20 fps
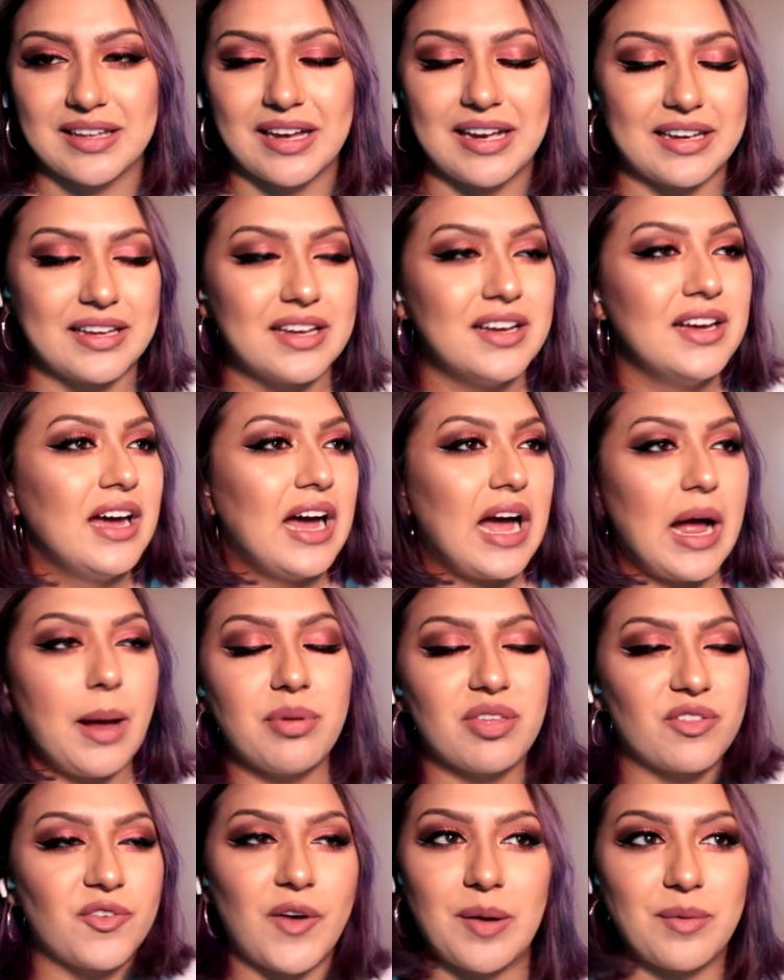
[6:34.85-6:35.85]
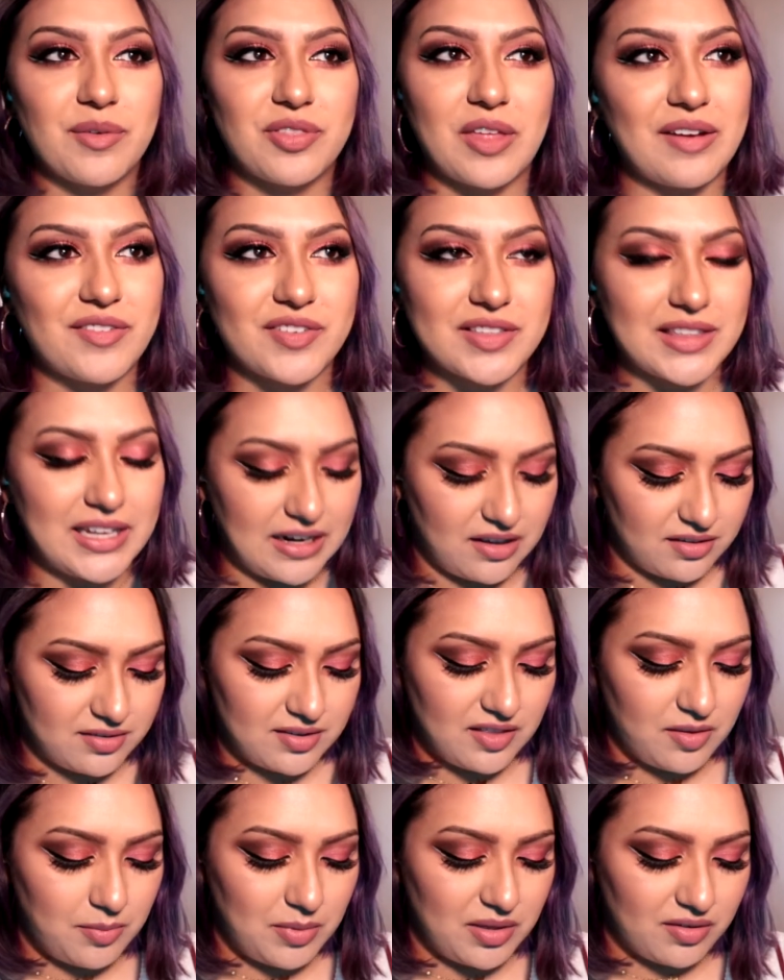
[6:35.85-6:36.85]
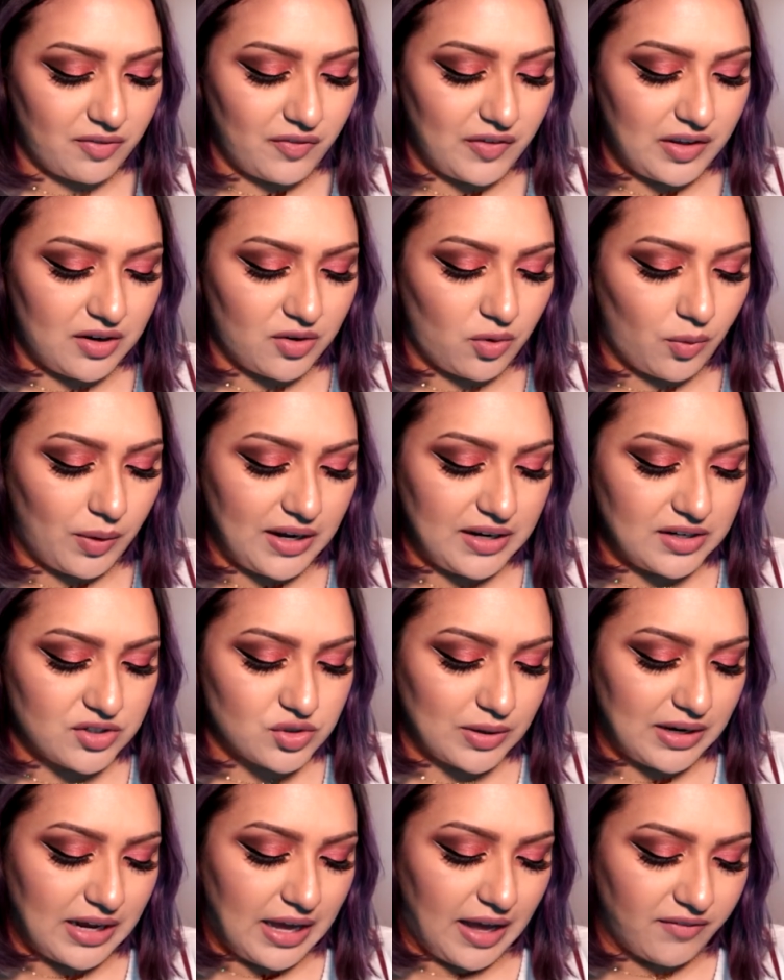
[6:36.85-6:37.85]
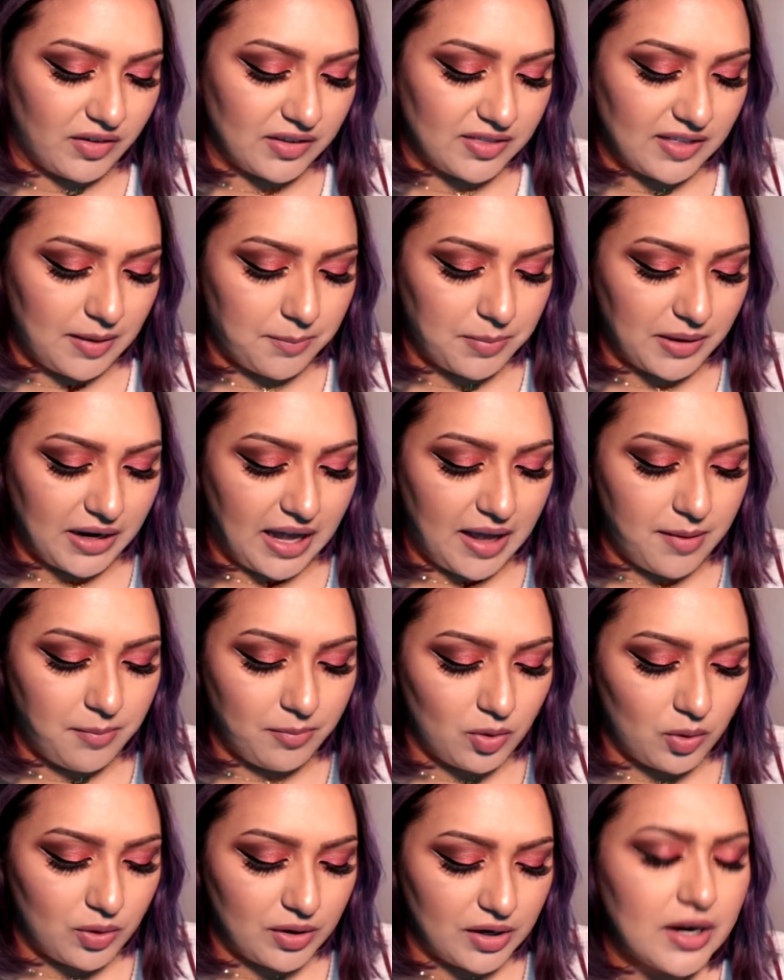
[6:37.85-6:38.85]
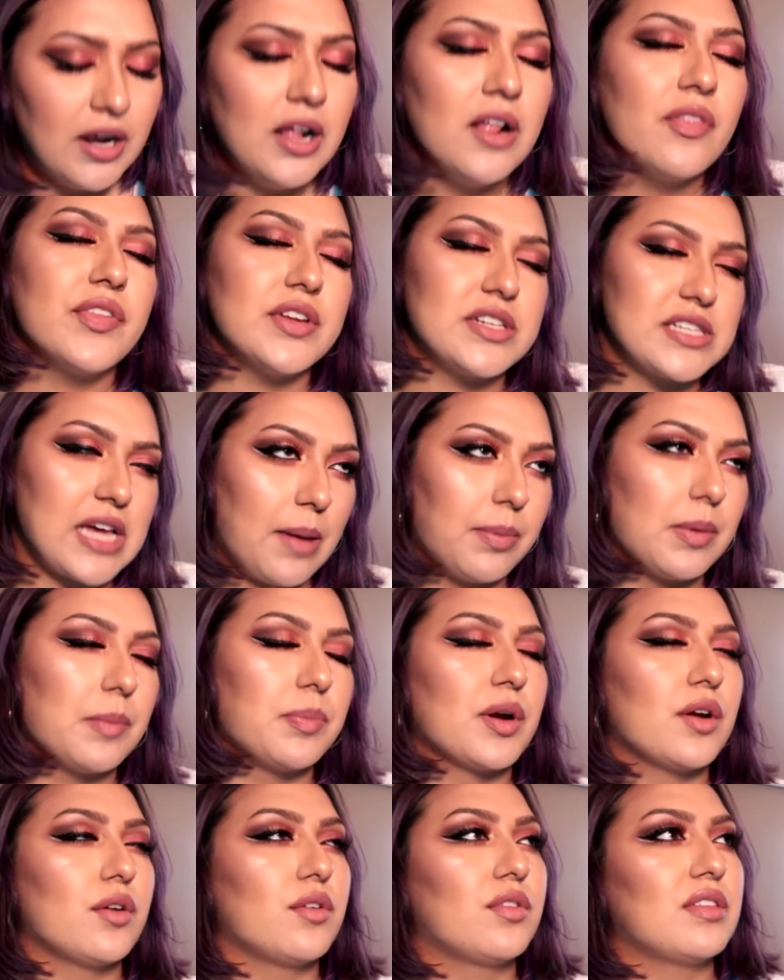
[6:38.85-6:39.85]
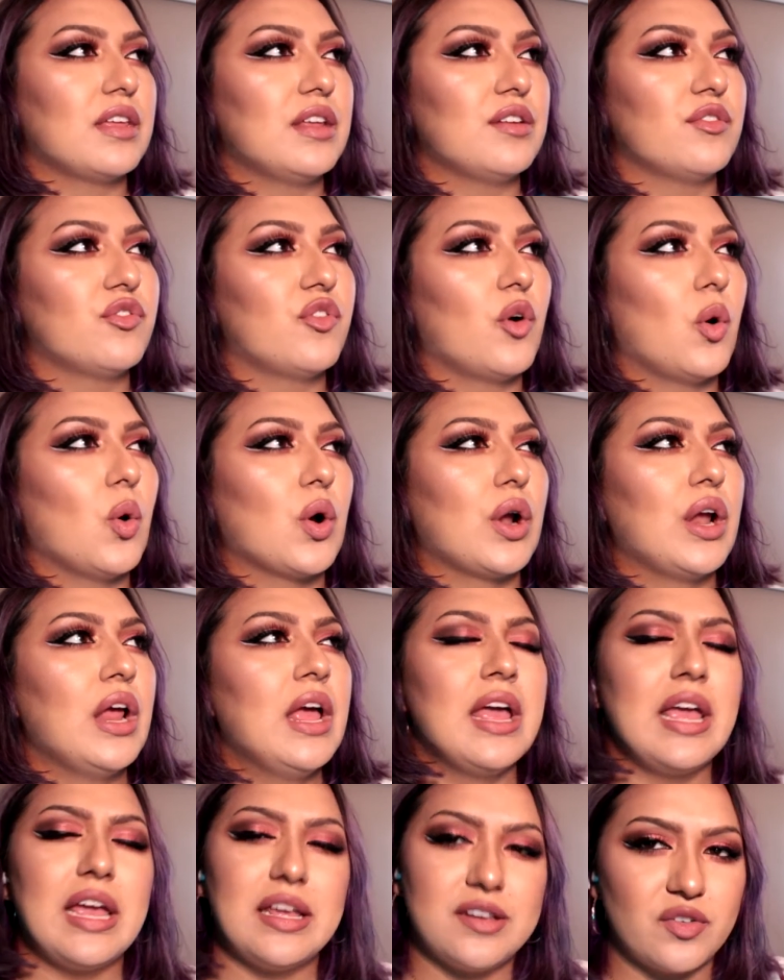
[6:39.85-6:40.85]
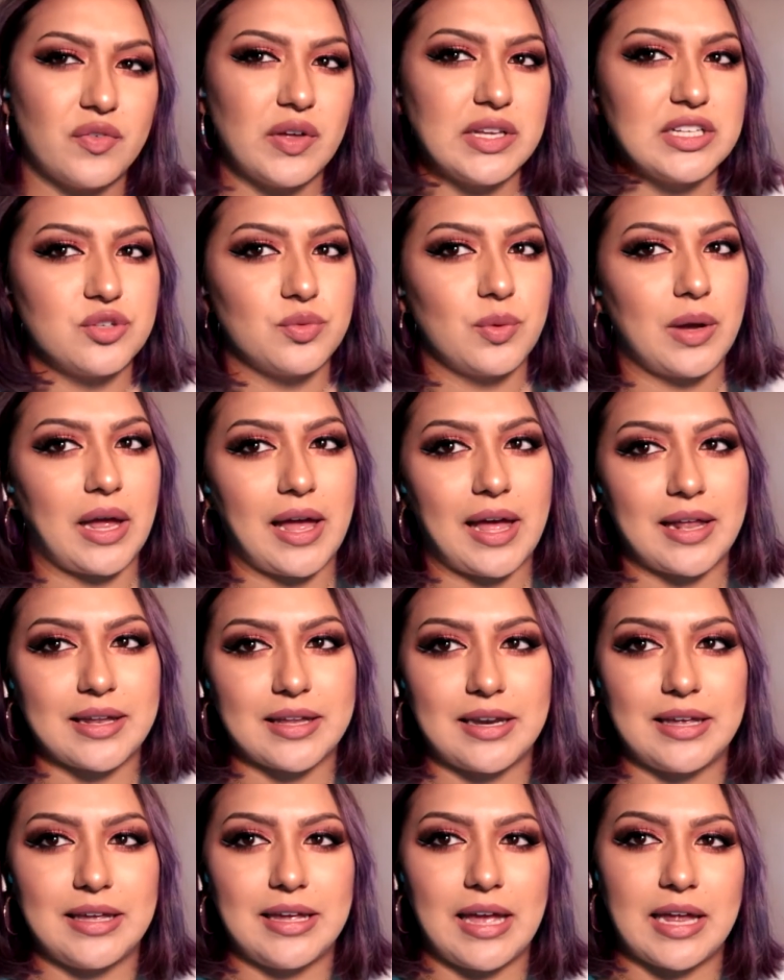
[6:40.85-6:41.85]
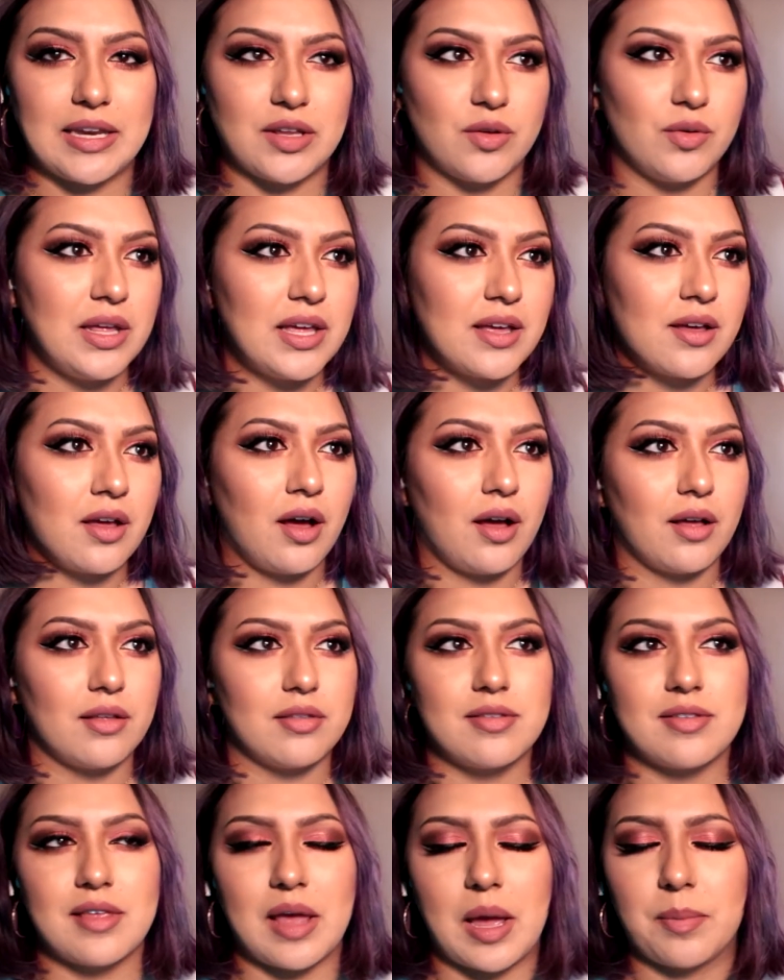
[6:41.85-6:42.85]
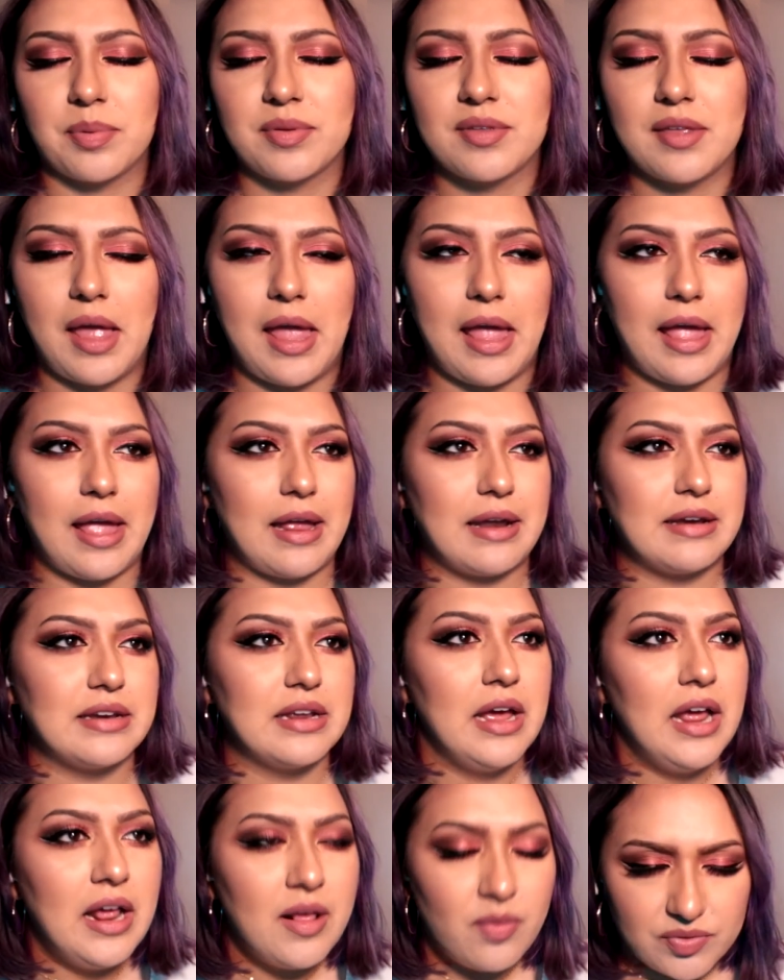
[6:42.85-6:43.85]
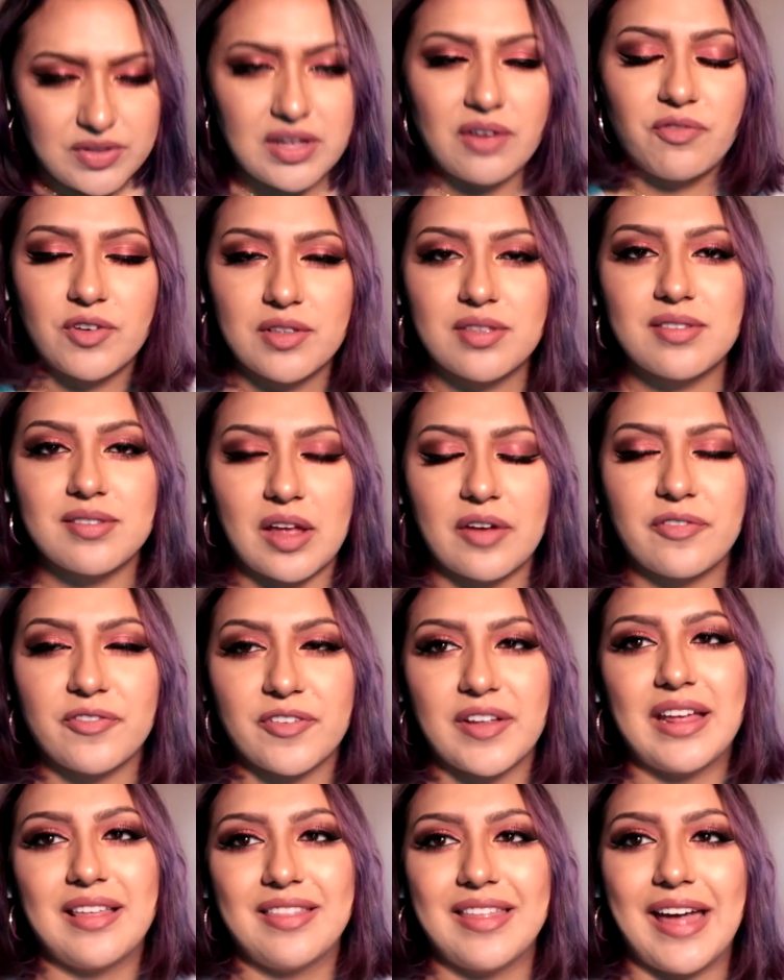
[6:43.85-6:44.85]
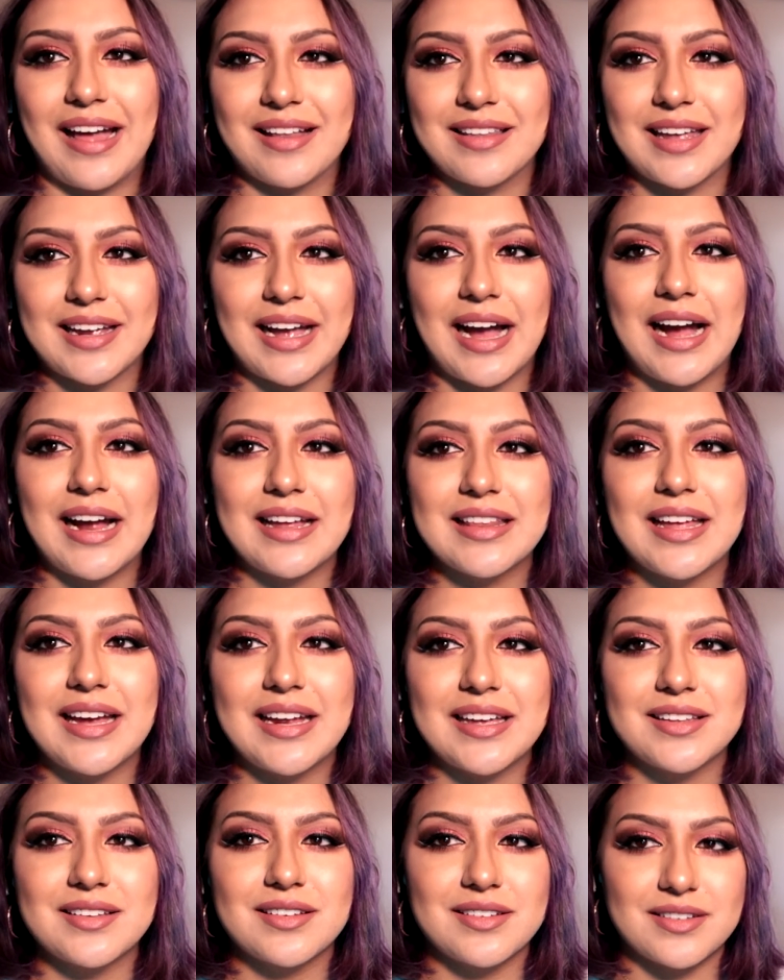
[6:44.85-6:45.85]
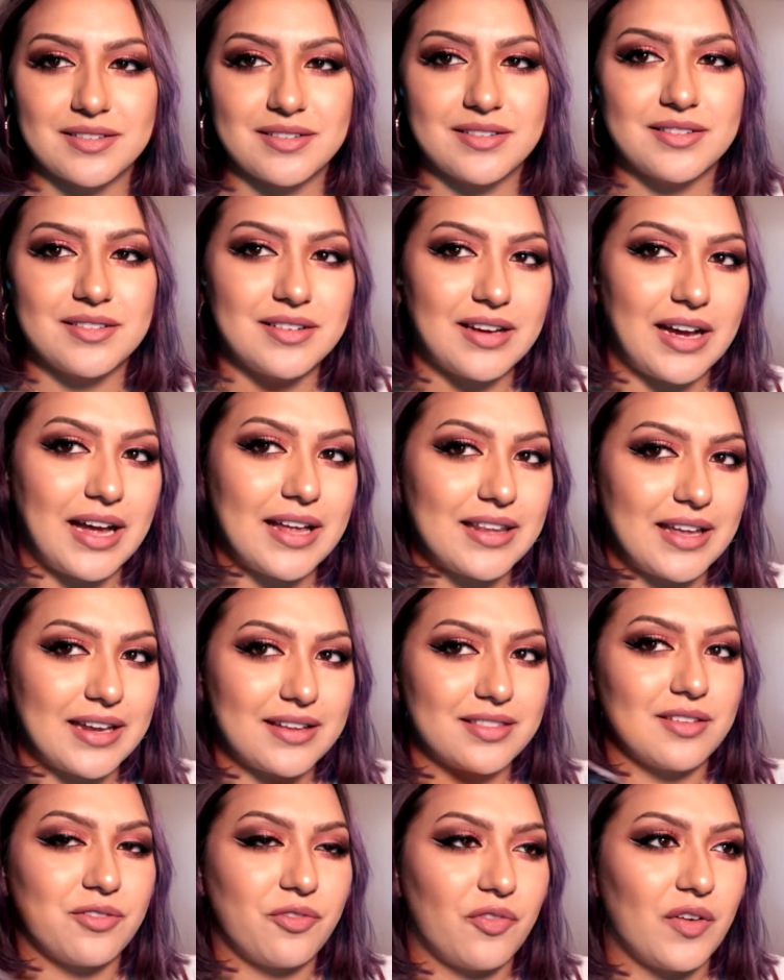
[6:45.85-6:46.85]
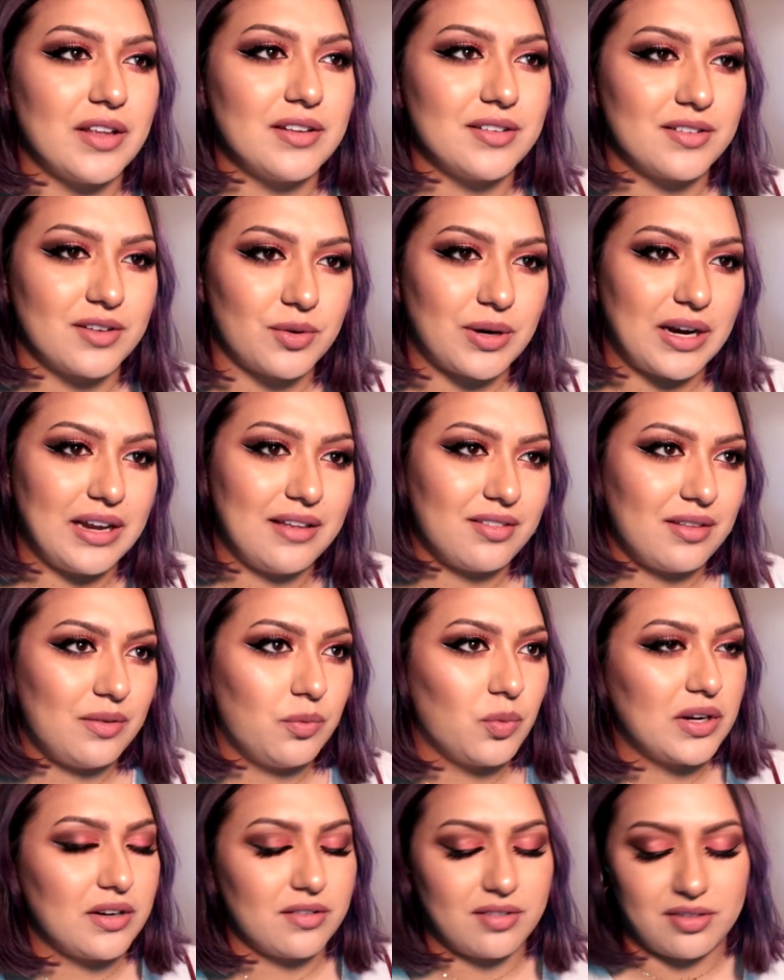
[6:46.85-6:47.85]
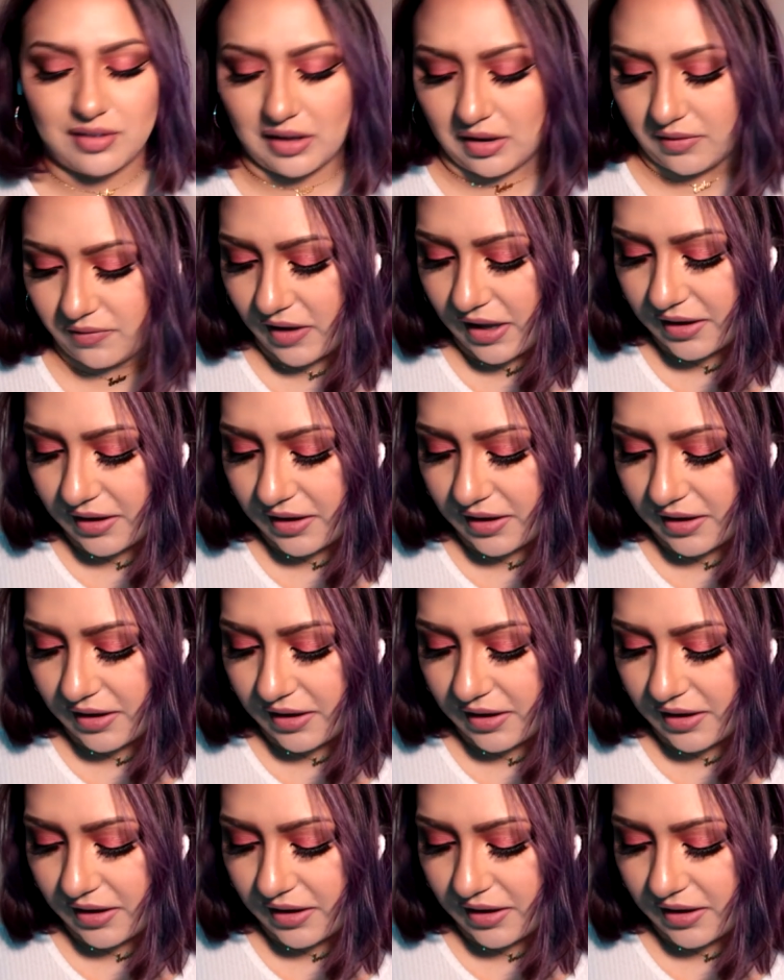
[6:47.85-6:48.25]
Like, I was fine with everything else in the music video, quite enjoyed everything, but I'm more the type of person for individuality and unique concepts and different stuff like that. Like, I like the fun, crazy, weird stuff.